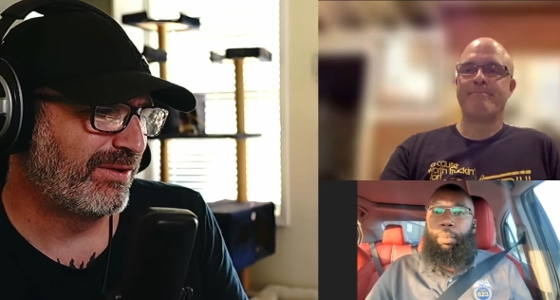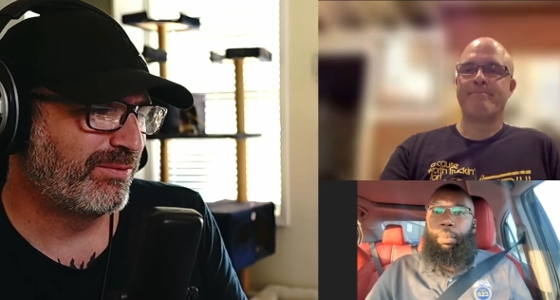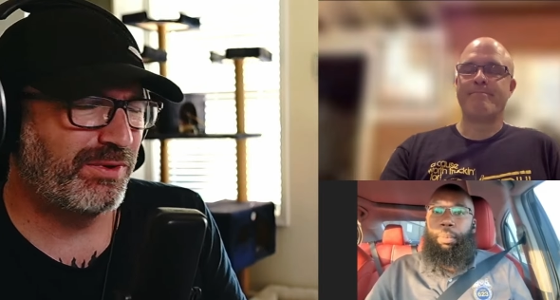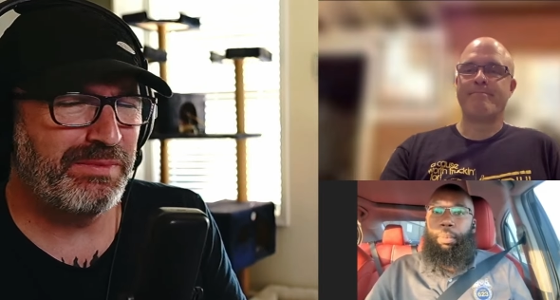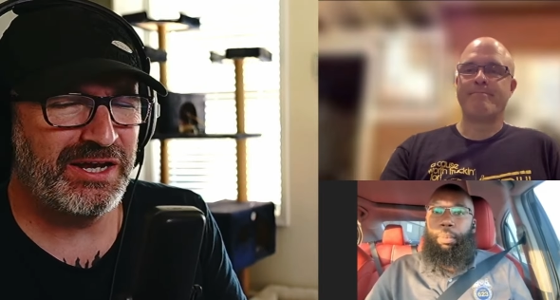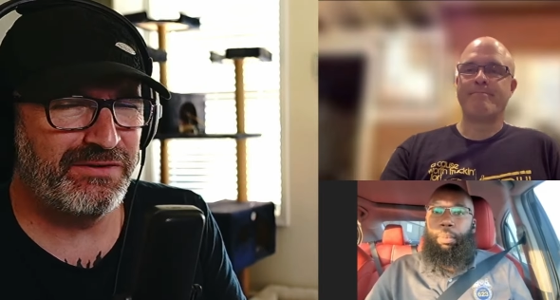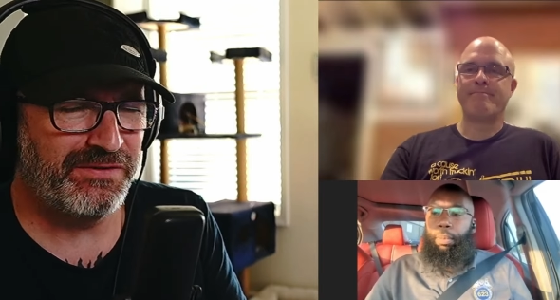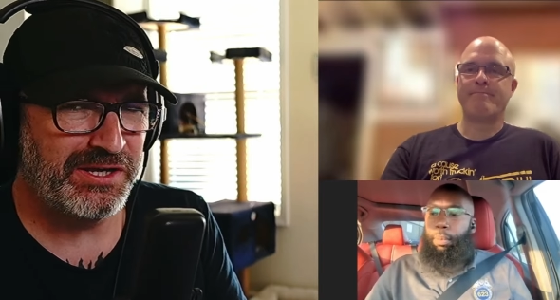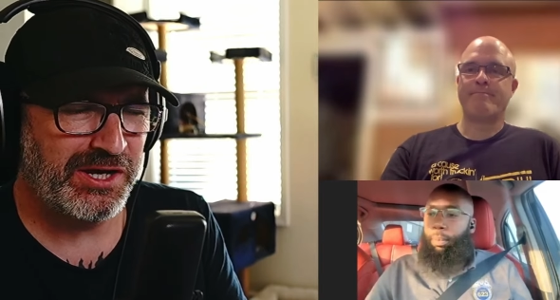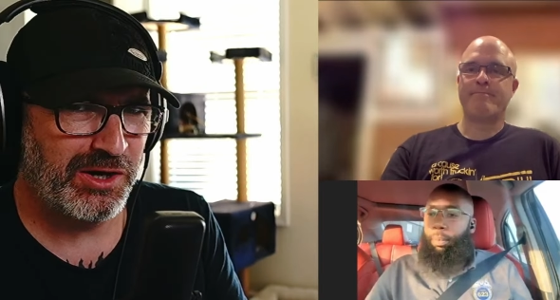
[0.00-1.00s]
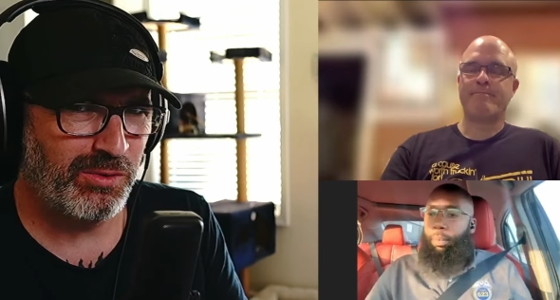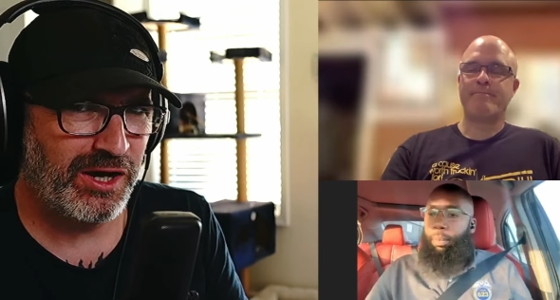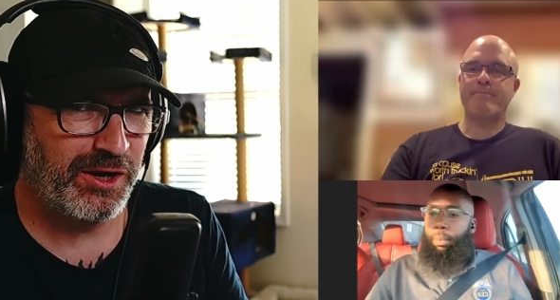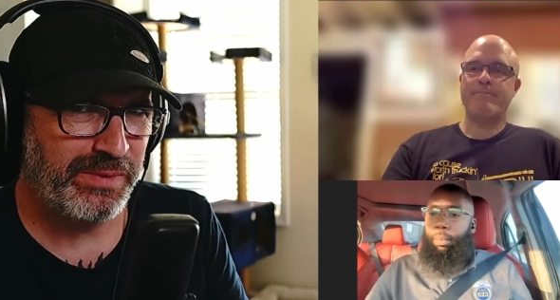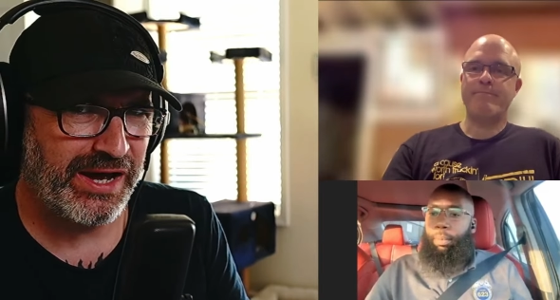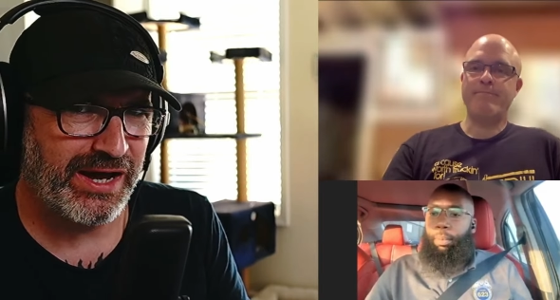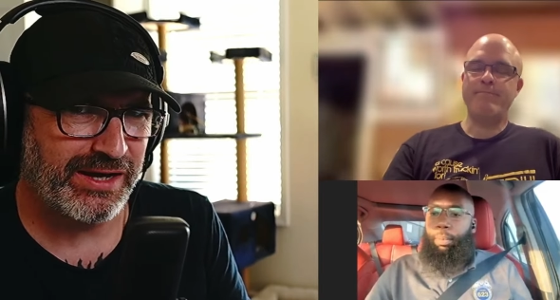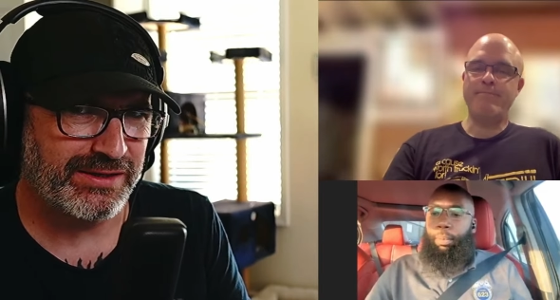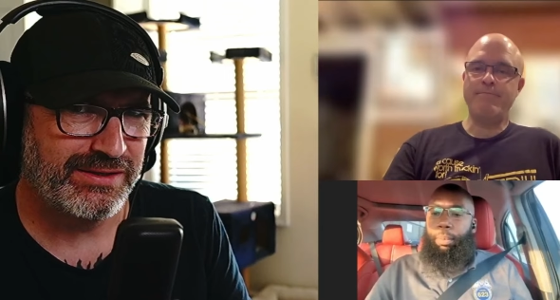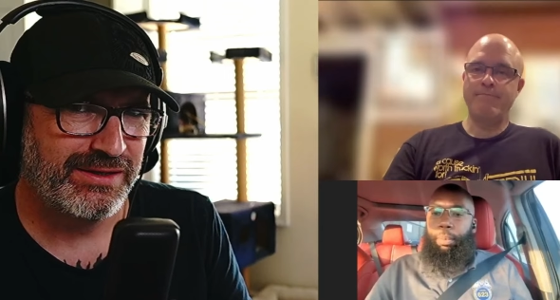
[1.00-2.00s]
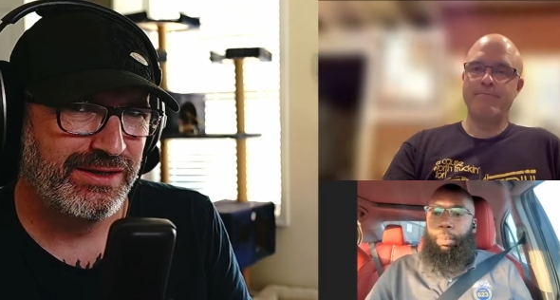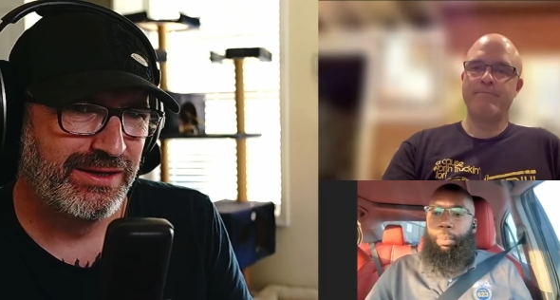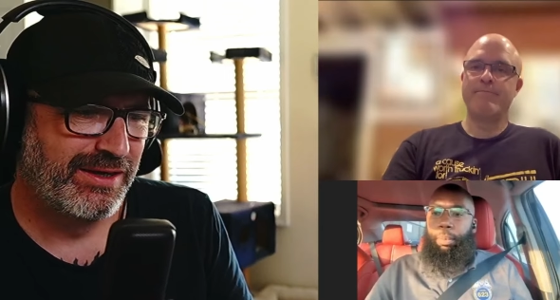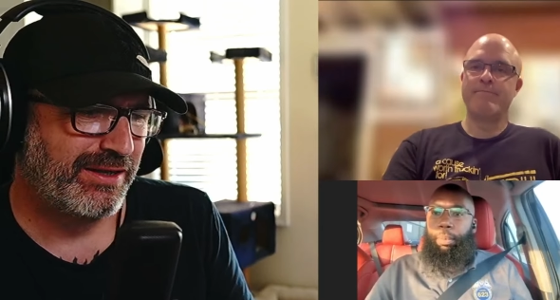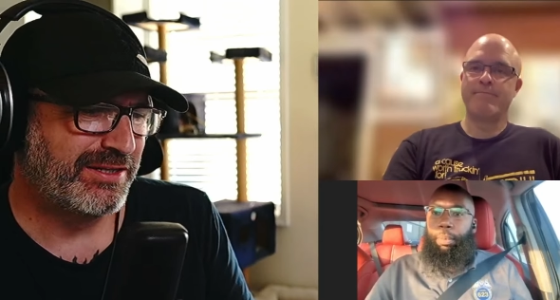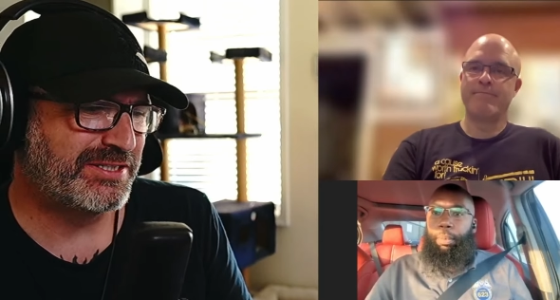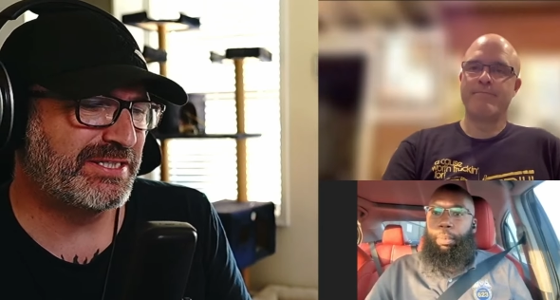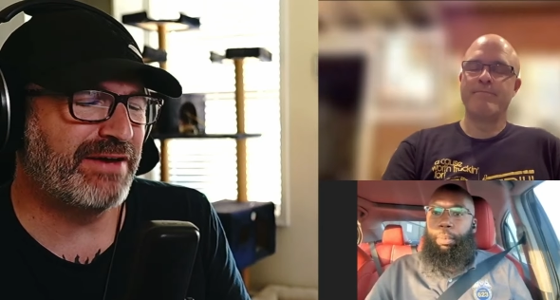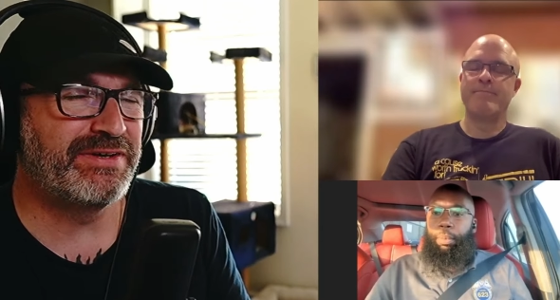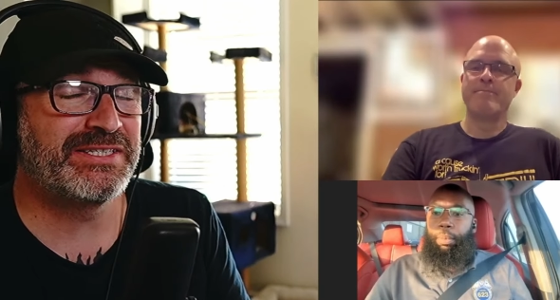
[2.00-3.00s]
Speaker 1: we made a video a while back. The seven